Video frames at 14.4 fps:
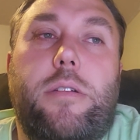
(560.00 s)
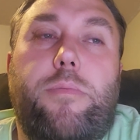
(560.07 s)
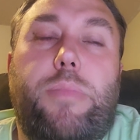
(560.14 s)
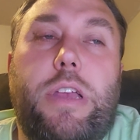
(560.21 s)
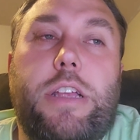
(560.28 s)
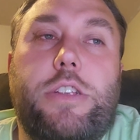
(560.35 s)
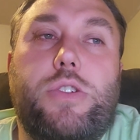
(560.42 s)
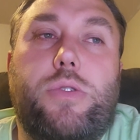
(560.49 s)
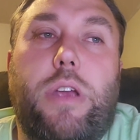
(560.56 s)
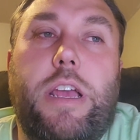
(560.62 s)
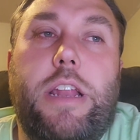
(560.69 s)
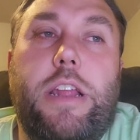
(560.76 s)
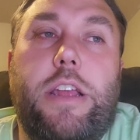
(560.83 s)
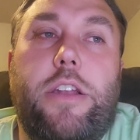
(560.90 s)
being
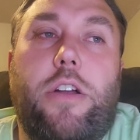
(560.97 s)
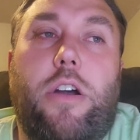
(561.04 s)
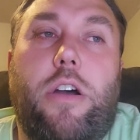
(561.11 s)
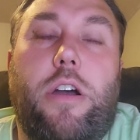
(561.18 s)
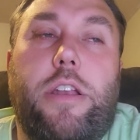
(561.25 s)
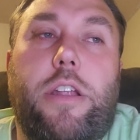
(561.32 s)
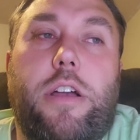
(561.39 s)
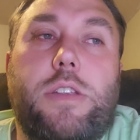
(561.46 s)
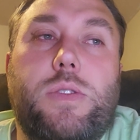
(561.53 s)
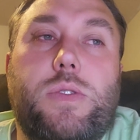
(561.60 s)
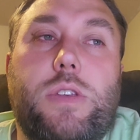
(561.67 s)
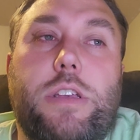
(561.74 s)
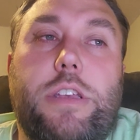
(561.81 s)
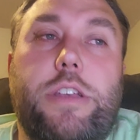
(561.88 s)
traded on
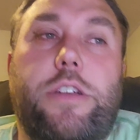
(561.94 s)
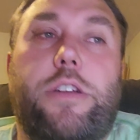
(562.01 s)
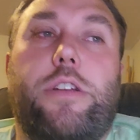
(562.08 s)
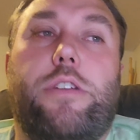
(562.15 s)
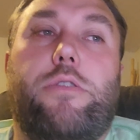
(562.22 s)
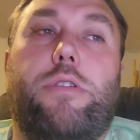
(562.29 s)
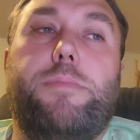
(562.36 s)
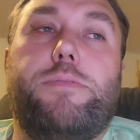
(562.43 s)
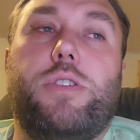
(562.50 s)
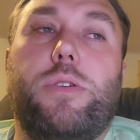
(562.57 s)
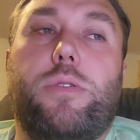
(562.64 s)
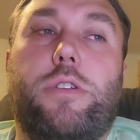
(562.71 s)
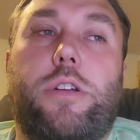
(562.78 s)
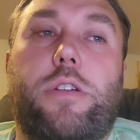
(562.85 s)
unsecured
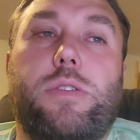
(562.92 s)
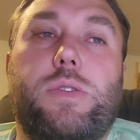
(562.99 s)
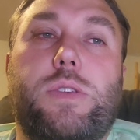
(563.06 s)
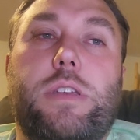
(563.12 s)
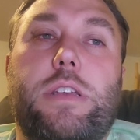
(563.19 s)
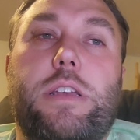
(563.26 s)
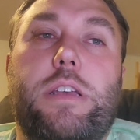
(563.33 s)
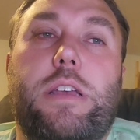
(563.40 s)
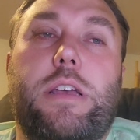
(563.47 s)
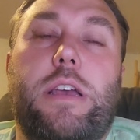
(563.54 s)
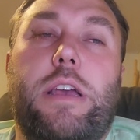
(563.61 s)
cryptocurrency